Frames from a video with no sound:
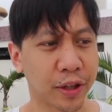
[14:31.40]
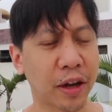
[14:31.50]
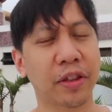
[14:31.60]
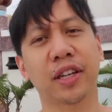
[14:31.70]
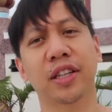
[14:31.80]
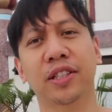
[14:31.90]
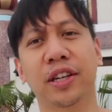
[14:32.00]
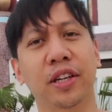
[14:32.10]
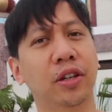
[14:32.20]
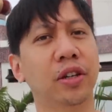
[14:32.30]
now that it's
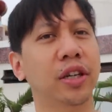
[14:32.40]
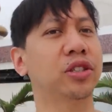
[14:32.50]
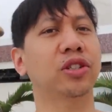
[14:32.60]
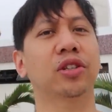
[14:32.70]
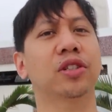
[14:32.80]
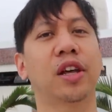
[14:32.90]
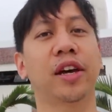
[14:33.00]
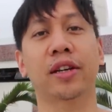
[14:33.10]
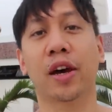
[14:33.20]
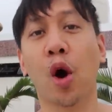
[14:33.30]
here, it's just
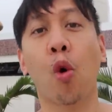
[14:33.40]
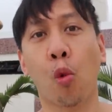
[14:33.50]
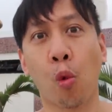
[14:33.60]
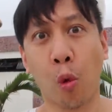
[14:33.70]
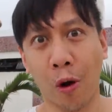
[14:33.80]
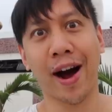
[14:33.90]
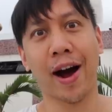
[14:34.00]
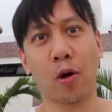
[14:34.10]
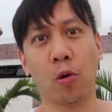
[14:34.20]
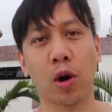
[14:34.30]
like,
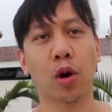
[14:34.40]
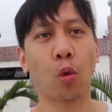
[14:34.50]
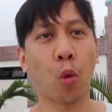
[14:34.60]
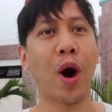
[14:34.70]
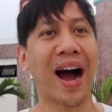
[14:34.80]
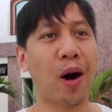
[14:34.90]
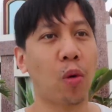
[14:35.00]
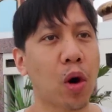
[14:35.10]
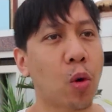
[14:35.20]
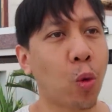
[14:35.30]
wow,
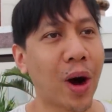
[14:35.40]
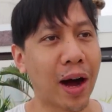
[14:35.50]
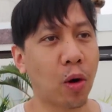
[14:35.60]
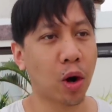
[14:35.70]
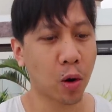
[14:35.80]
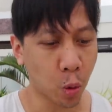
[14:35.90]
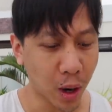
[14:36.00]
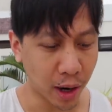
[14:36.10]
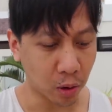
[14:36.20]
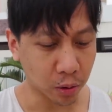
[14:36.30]
wow, wow,
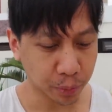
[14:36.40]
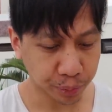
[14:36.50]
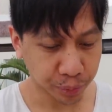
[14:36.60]
wow.